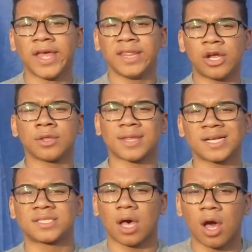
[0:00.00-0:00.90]

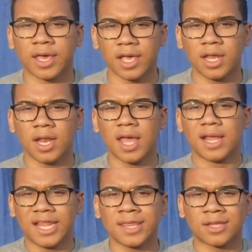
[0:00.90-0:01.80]

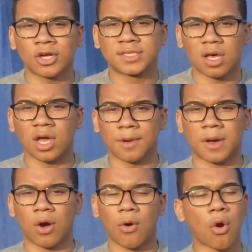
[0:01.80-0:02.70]
They start talking
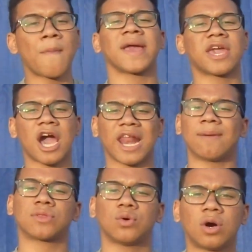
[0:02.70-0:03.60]
about, oh my God,
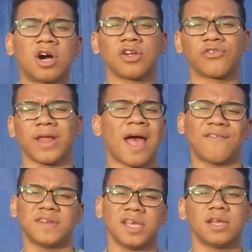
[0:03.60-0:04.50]
I'm so hungry. I
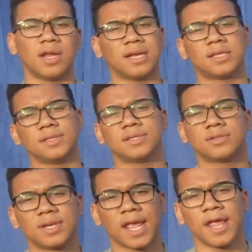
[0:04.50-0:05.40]
haven't eaten anything
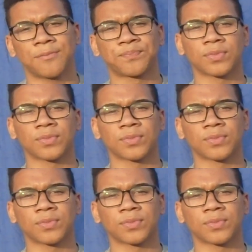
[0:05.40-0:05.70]
today.